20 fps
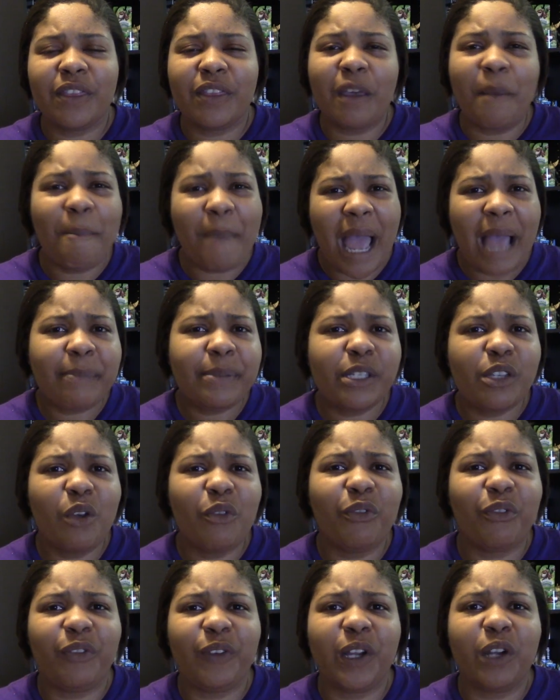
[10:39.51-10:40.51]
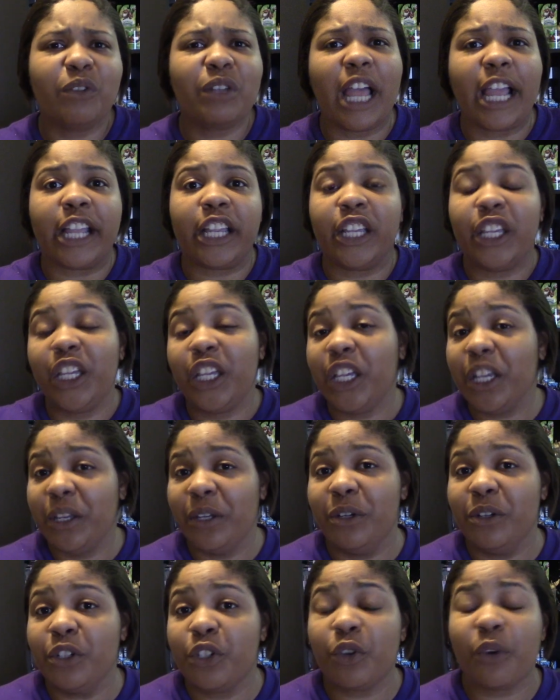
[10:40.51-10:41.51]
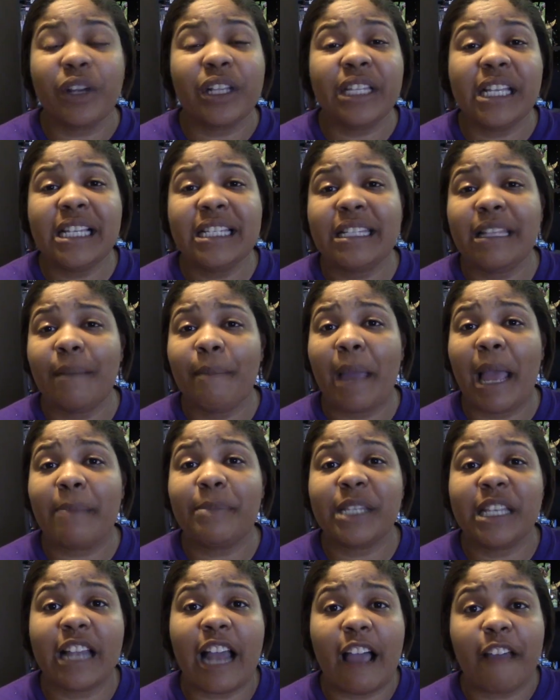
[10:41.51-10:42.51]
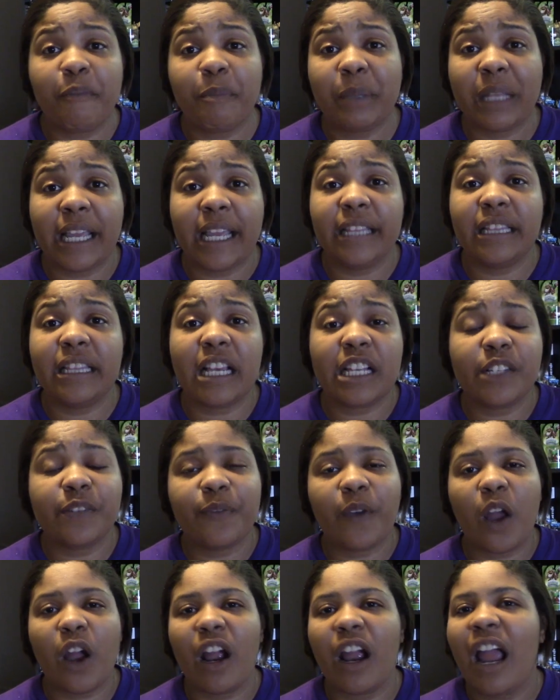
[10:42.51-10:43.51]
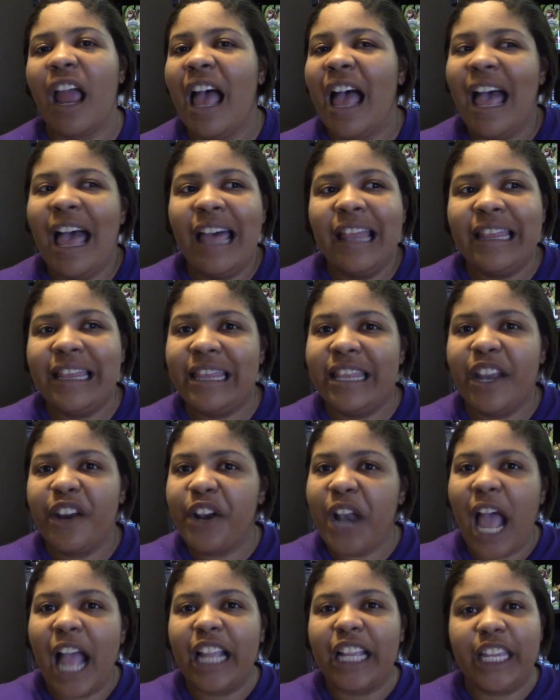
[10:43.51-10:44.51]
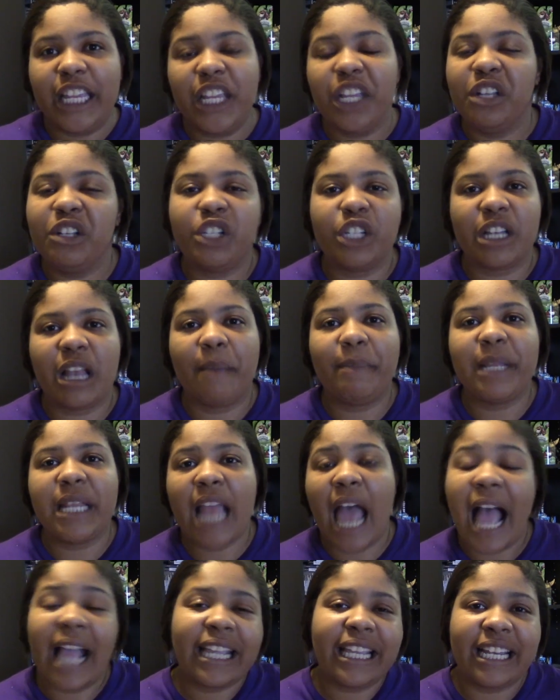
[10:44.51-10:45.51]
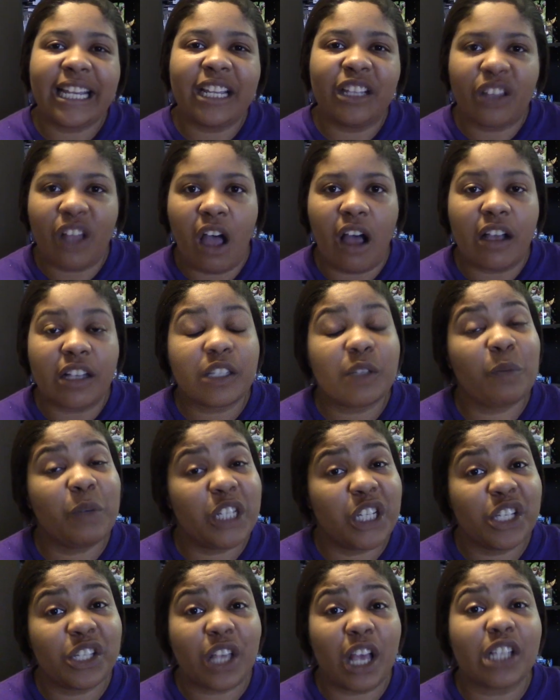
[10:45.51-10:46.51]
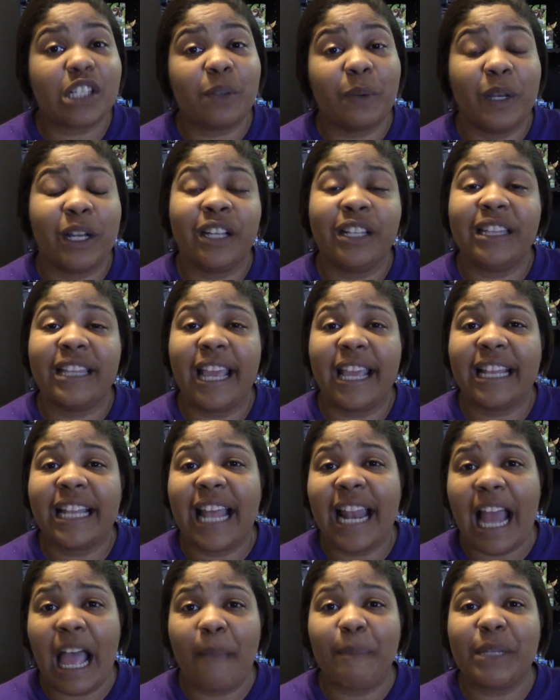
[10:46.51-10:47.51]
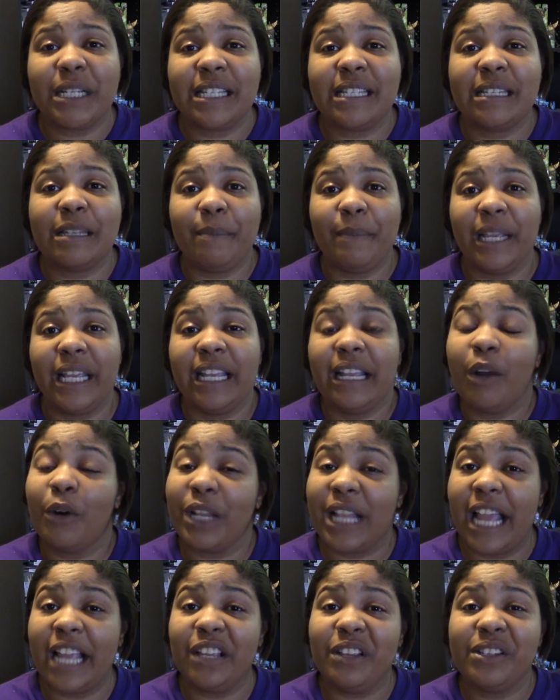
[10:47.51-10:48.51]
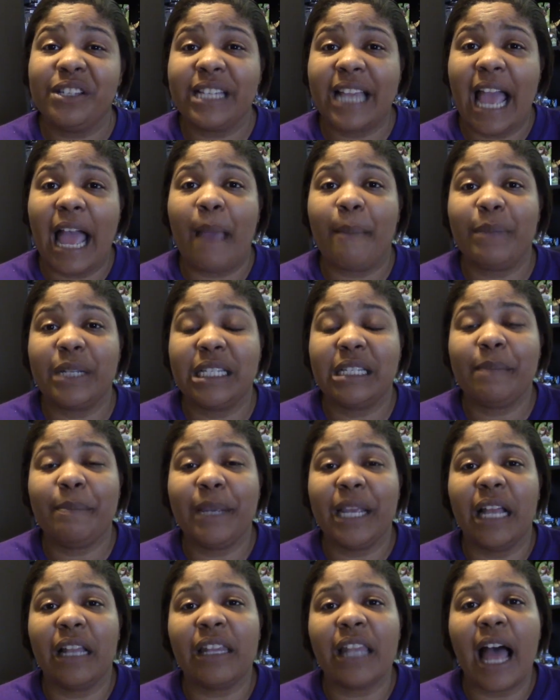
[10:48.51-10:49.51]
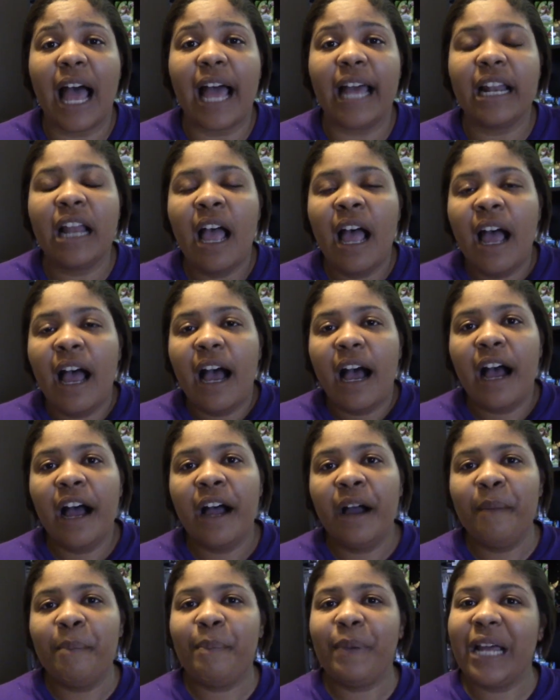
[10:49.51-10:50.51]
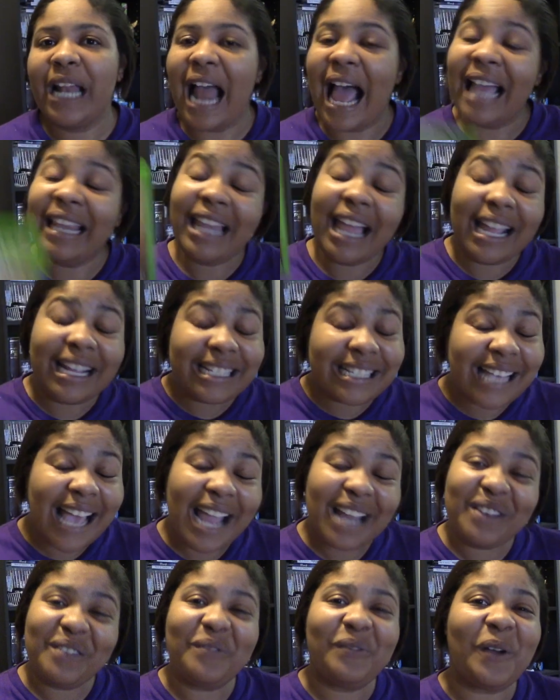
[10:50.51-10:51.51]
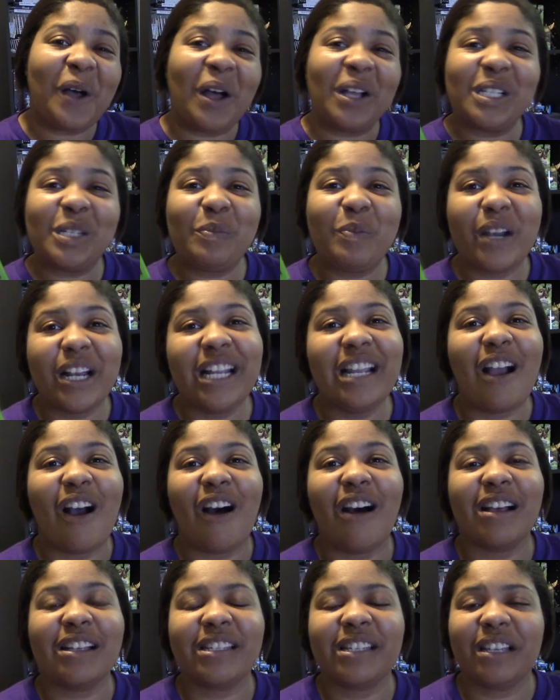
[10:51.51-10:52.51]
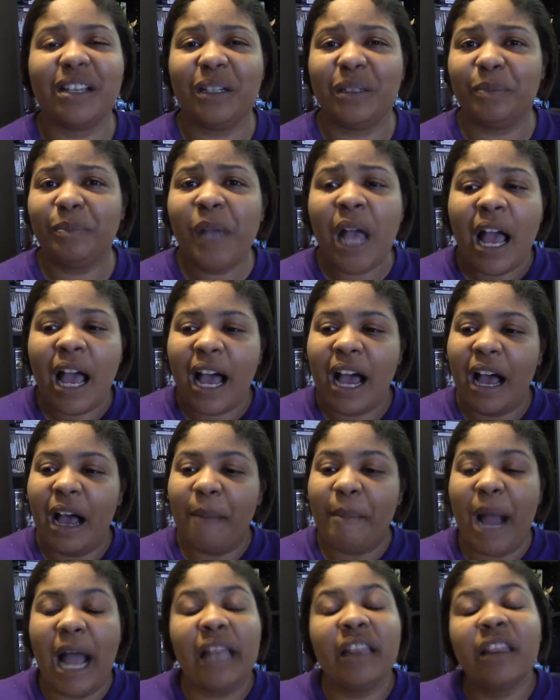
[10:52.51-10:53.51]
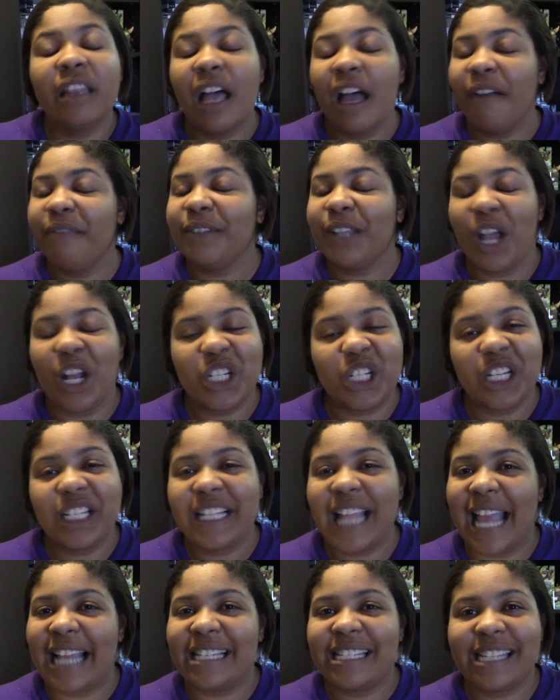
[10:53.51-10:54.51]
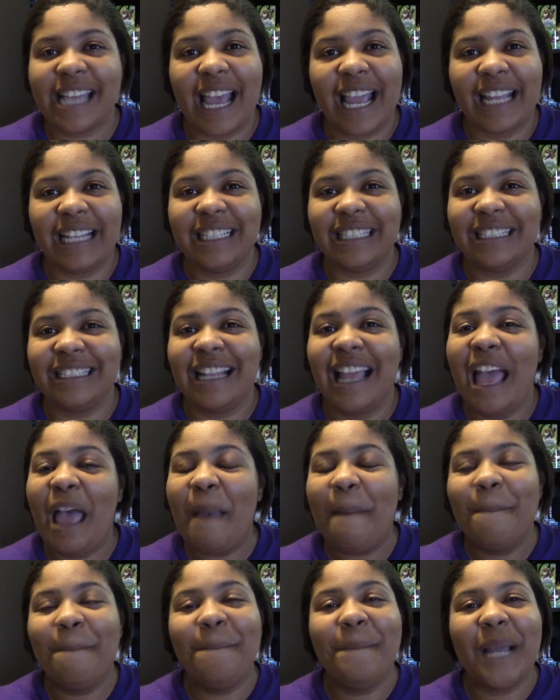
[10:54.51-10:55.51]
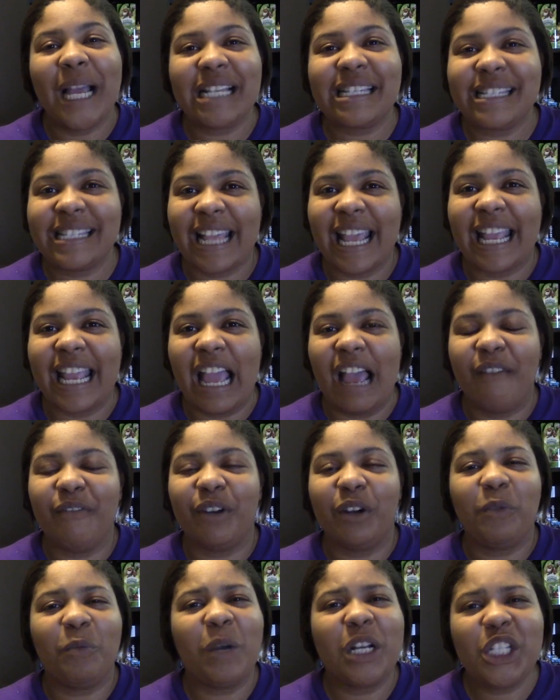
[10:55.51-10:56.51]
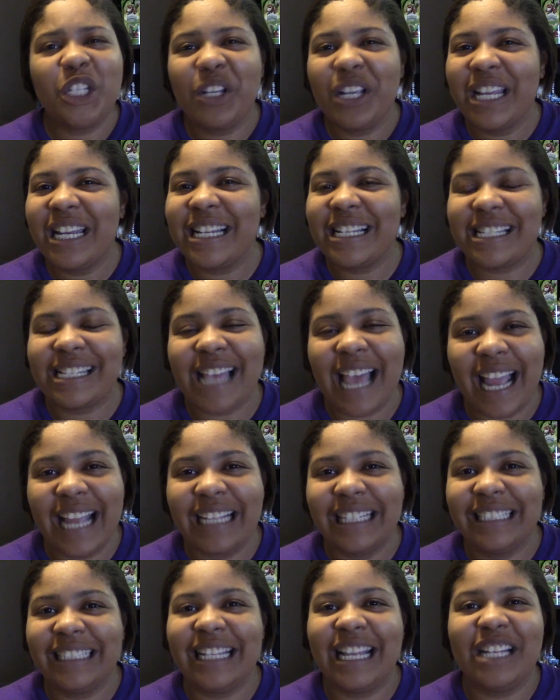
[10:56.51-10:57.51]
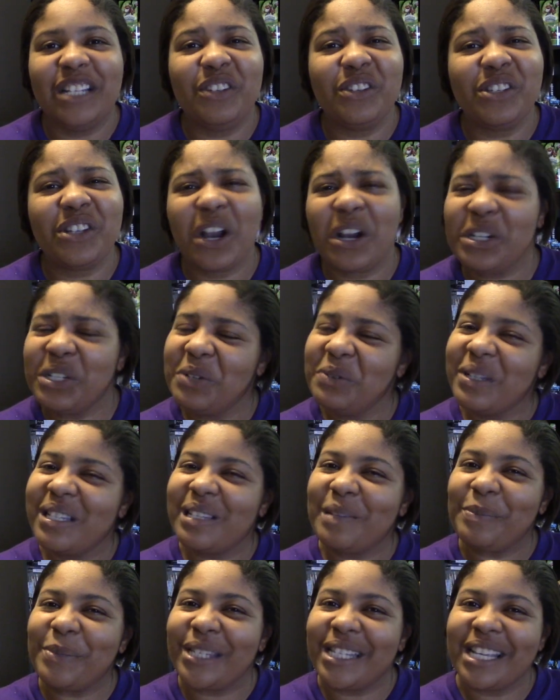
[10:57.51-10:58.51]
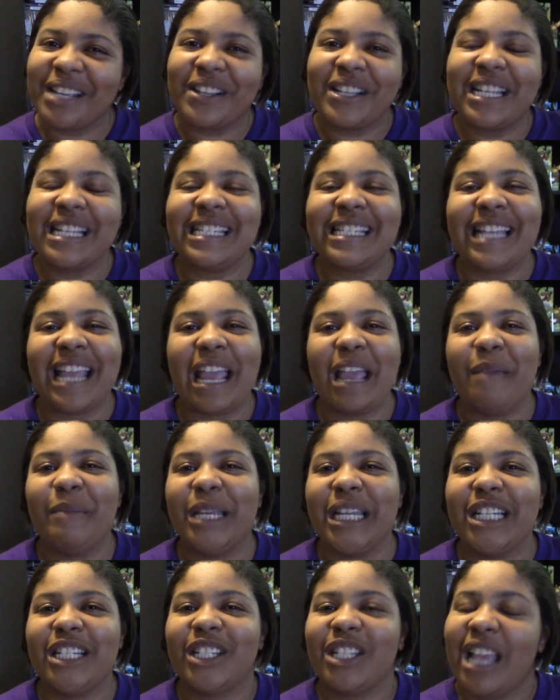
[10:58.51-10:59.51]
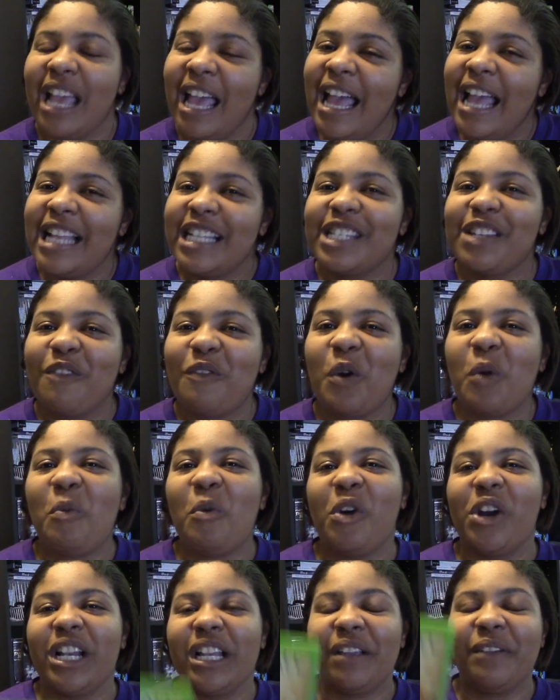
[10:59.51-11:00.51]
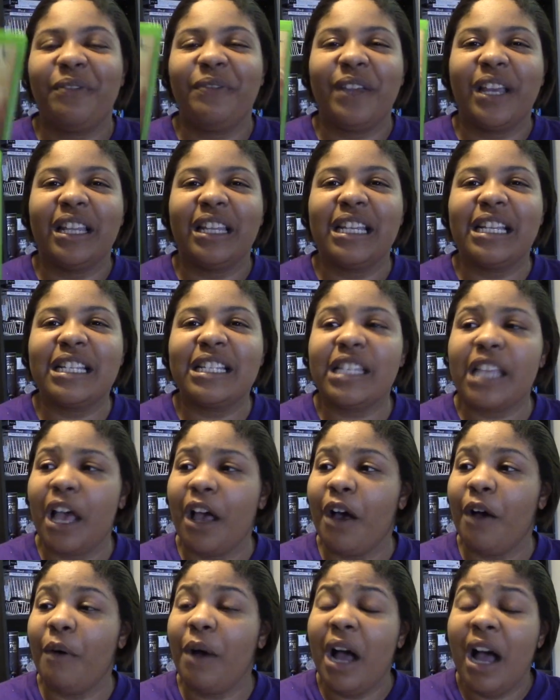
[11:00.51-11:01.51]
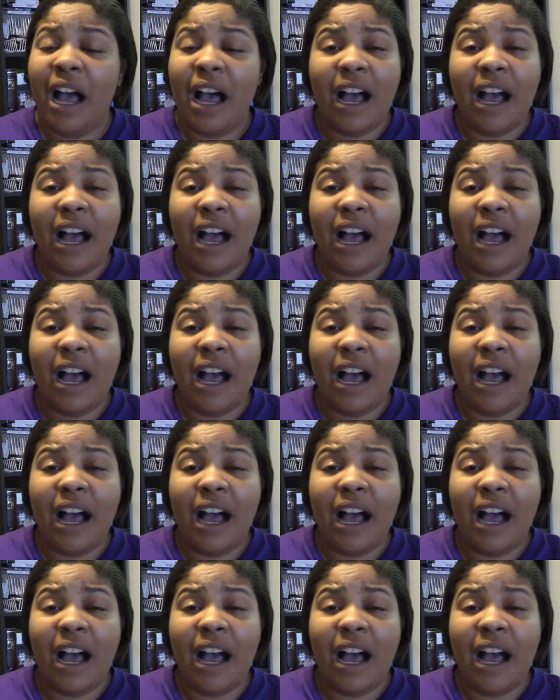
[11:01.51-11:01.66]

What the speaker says: The maps don't feel like huge, or at least the maps that I've played thus far, they're not huge and I'm not getting lost, which is also a good thing. That happens to me, or that used to happen to me a lot. But I like Titanfall. It's pretty awesome. I love launching that Titan. Best thing ever. Once you get a Titan and you start doing some serious damage, it's a rewarding feeling. So